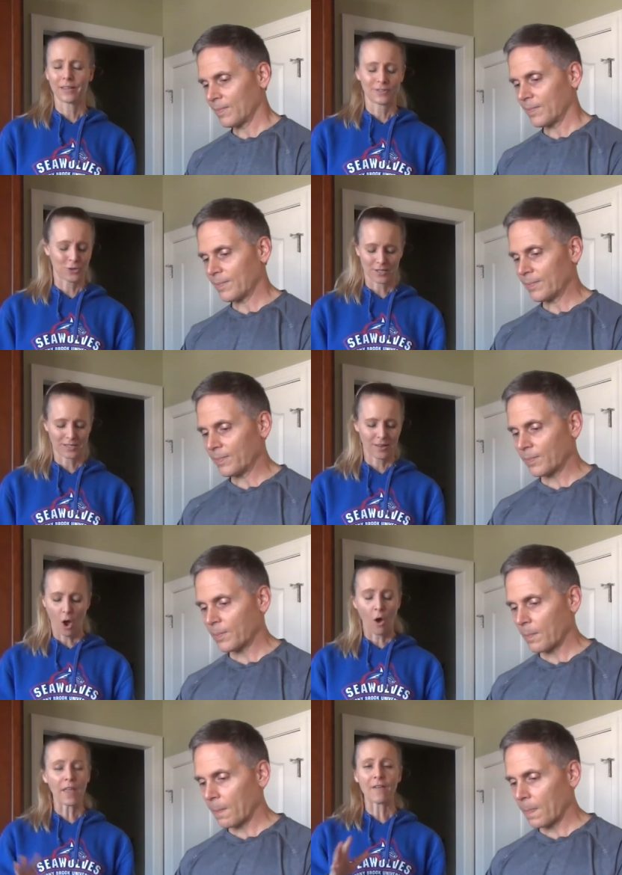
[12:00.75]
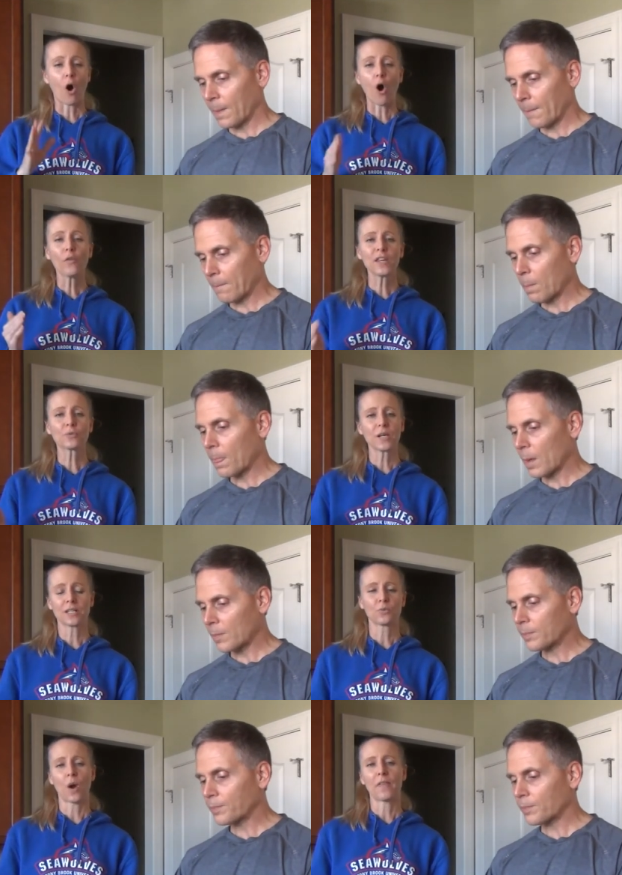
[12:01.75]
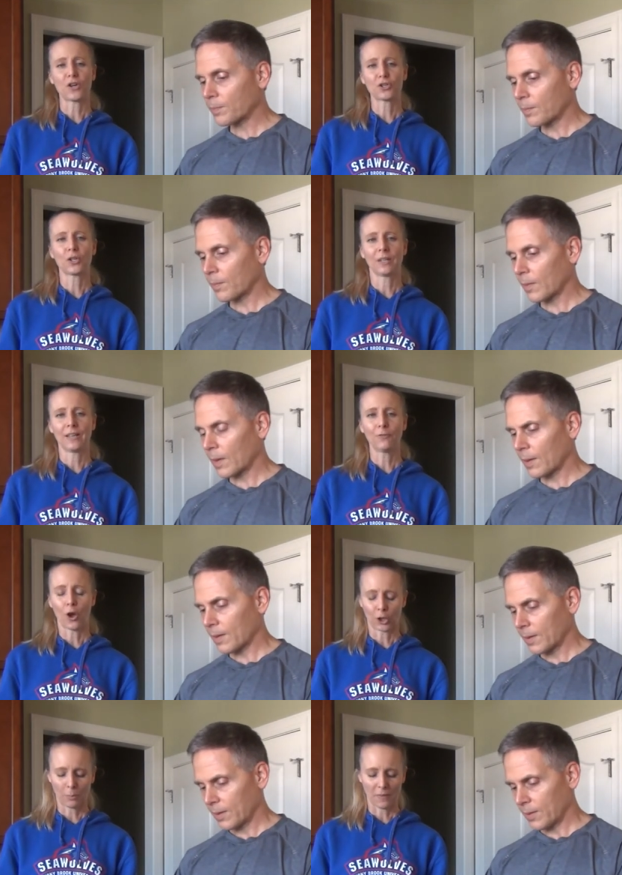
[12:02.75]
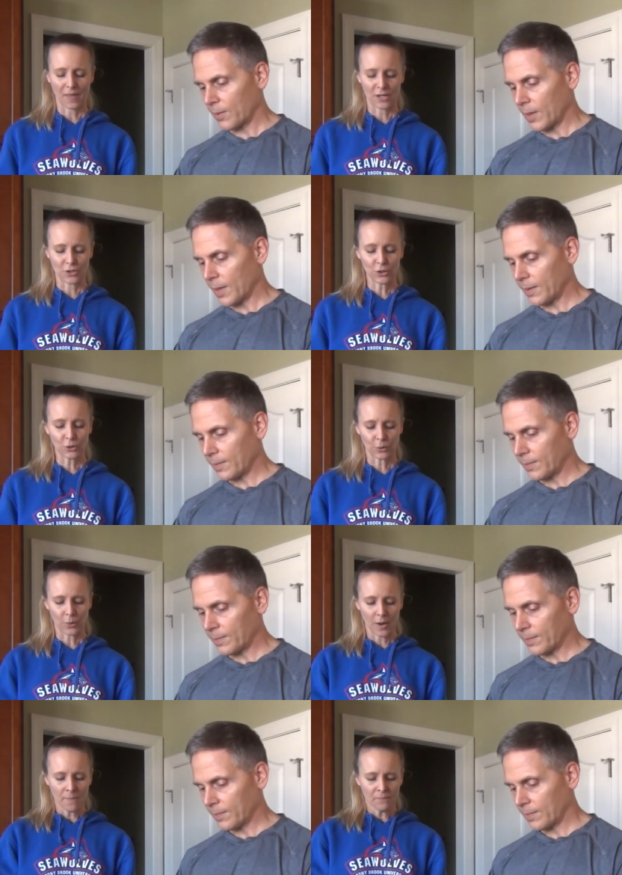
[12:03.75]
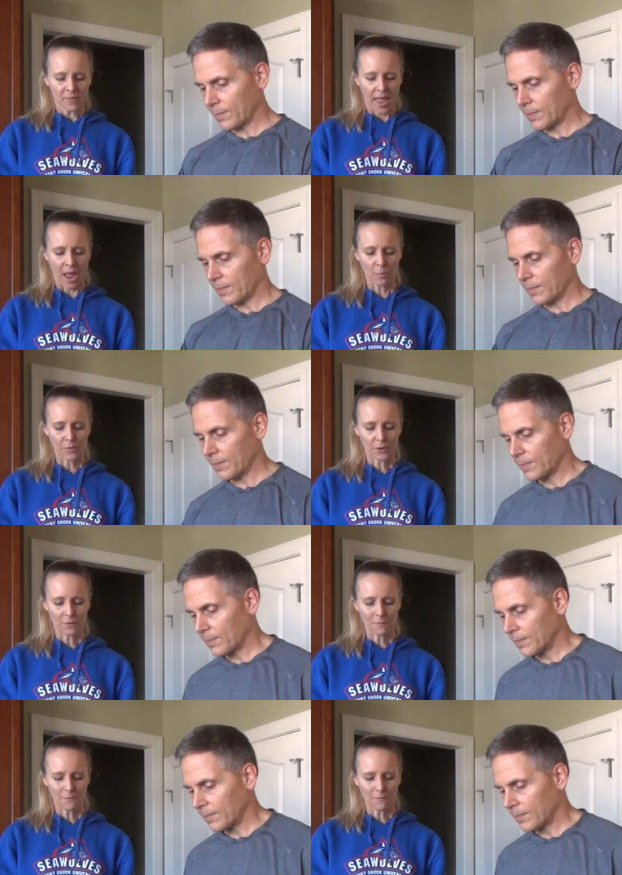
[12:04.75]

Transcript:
Speaker 1: it's just they have all these reasons why they shouldn't live longer, but they right. do. And what they're